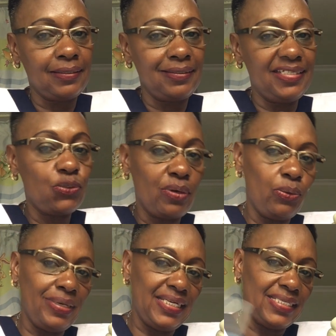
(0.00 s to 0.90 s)
This one
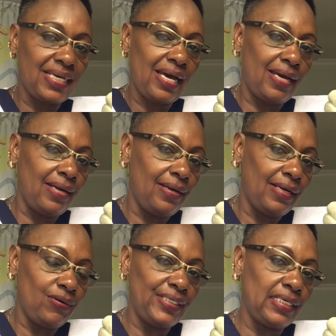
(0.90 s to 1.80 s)
we discard. Now
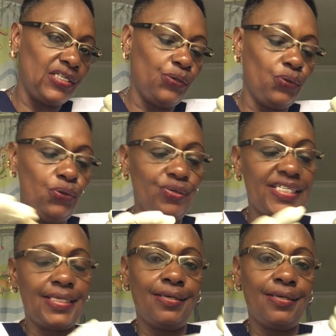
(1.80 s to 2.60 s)
it has no use.